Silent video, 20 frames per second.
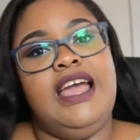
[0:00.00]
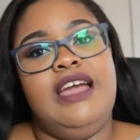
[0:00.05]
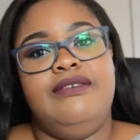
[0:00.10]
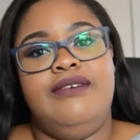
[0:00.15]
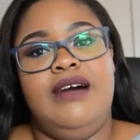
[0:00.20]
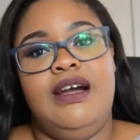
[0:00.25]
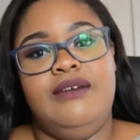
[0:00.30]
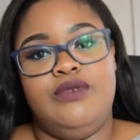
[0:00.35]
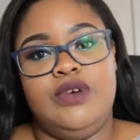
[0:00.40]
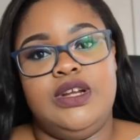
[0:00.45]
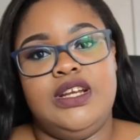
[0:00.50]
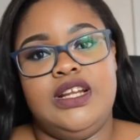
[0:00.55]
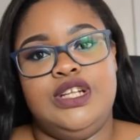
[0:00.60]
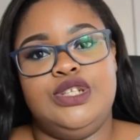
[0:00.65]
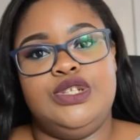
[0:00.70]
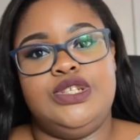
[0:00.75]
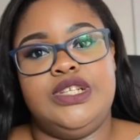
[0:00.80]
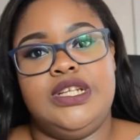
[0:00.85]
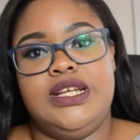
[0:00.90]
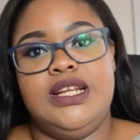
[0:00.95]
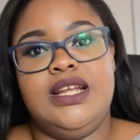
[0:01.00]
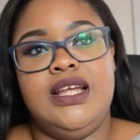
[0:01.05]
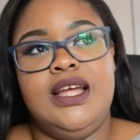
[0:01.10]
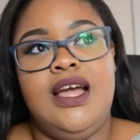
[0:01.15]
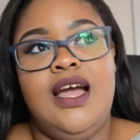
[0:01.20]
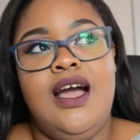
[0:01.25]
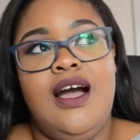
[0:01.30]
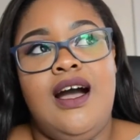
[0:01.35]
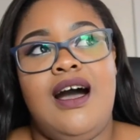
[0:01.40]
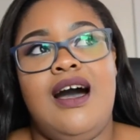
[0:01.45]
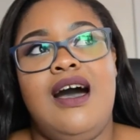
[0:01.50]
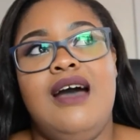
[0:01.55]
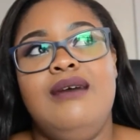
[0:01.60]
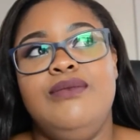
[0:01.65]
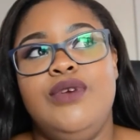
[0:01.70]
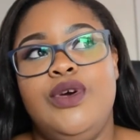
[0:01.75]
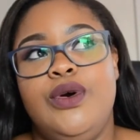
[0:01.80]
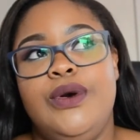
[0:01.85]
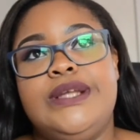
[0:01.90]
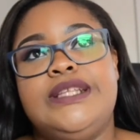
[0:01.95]
a5100,
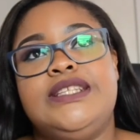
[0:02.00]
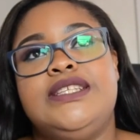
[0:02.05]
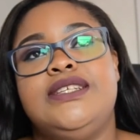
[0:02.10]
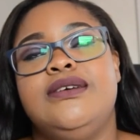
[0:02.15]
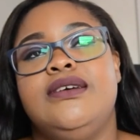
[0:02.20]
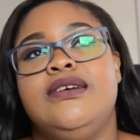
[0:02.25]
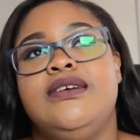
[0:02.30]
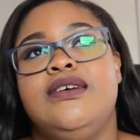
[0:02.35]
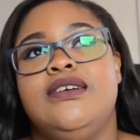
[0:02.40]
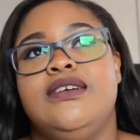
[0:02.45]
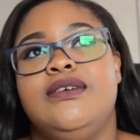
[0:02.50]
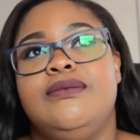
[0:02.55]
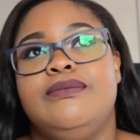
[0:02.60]
I'm going to